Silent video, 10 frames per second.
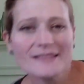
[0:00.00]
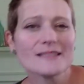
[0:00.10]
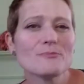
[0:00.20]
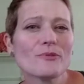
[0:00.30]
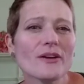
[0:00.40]

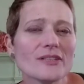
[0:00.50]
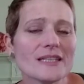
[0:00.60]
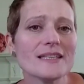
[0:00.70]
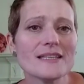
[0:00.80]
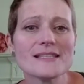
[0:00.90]
This is
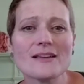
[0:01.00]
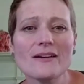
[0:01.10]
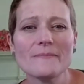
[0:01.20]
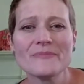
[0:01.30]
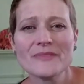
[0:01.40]
Brownie.
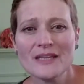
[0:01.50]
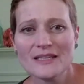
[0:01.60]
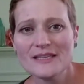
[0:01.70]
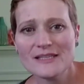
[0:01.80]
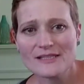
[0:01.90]
He's a
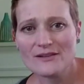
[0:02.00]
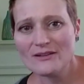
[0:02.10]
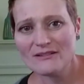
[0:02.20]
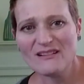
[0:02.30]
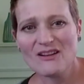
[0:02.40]

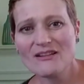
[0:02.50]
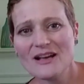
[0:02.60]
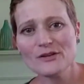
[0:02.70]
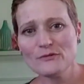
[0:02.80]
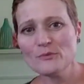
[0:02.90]

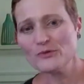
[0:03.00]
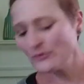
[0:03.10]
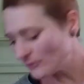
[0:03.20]
kind of